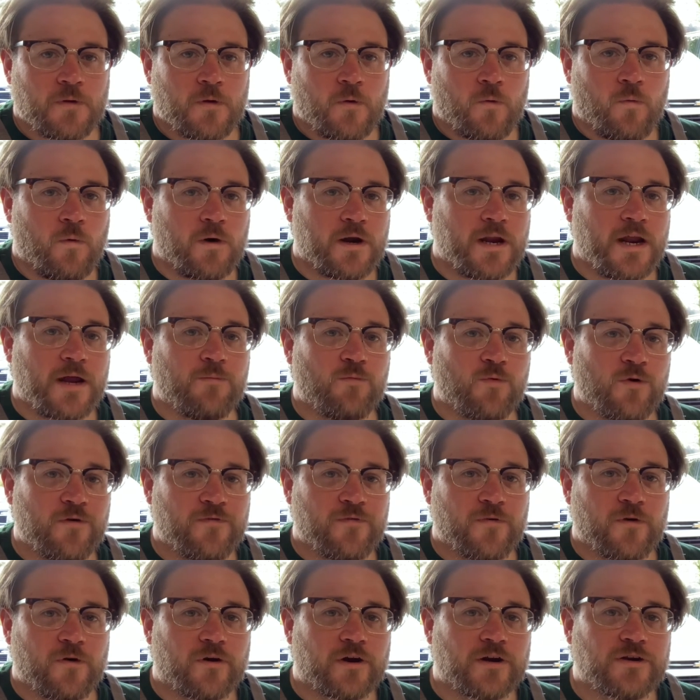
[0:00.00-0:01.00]
what I'm
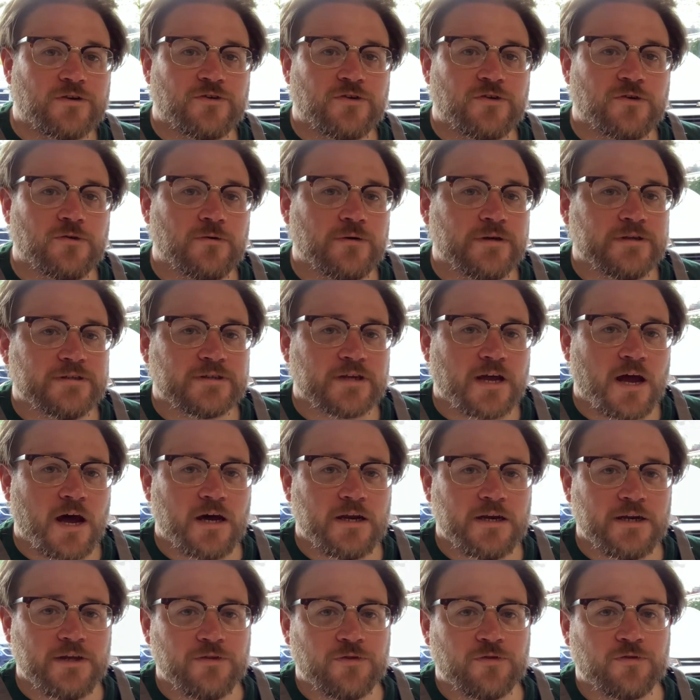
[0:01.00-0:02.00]
referring to is
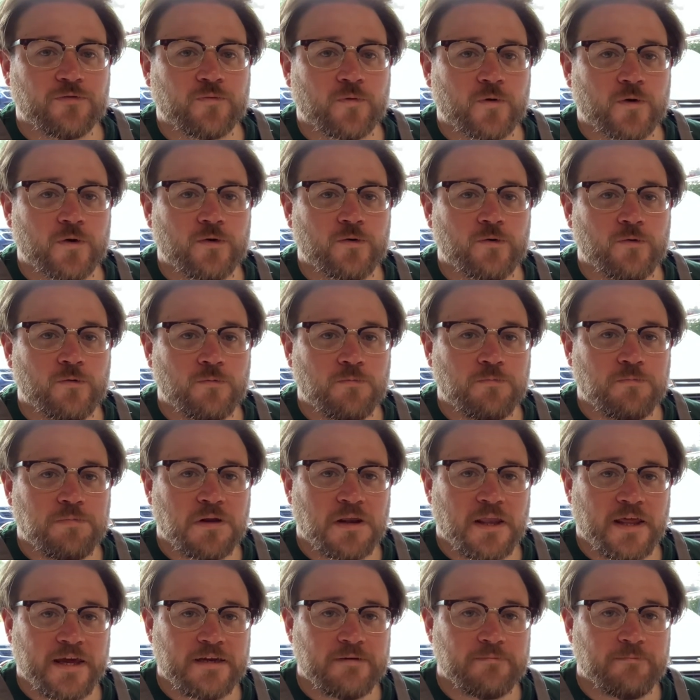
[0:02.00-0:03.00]
cutting through
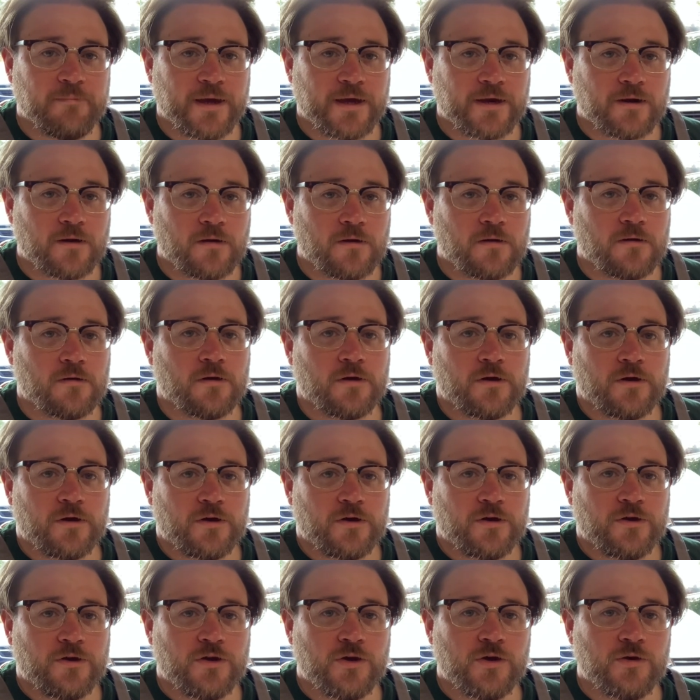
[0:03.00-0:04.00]
plate metal
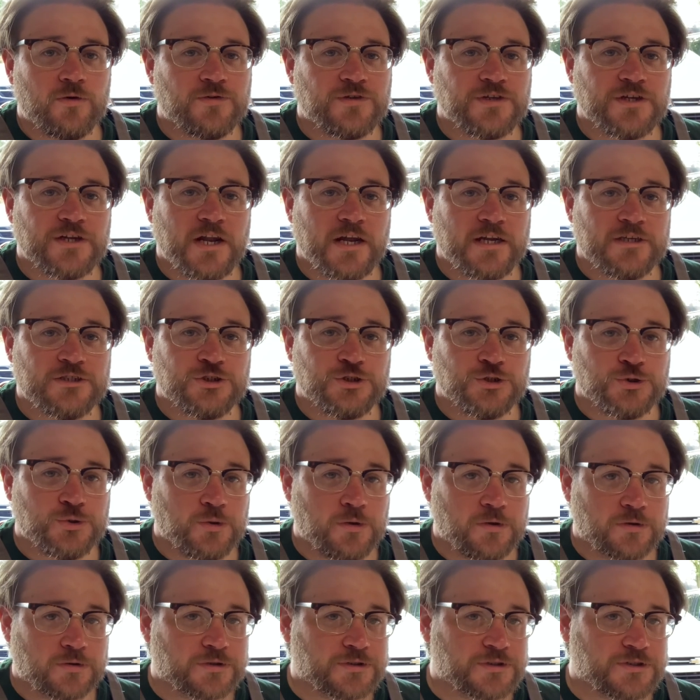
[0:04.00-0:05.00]
using a
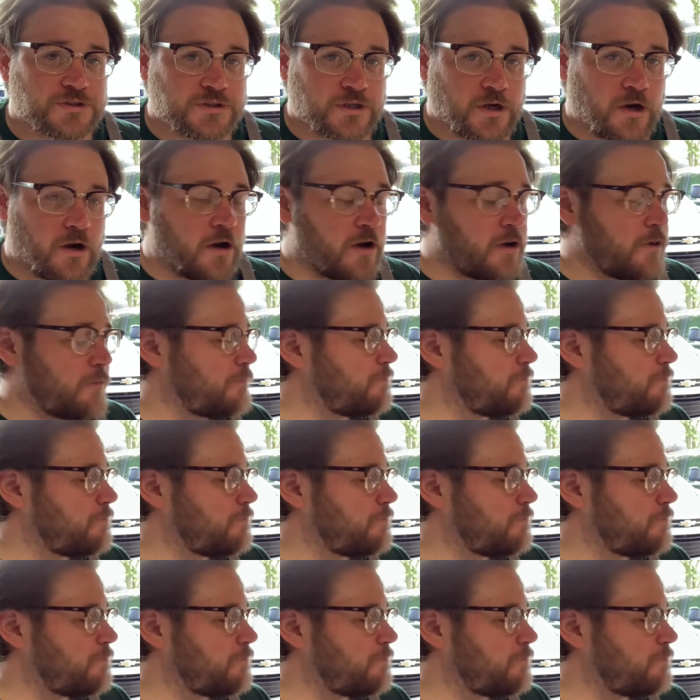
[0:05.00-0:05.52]
jeweler's saw.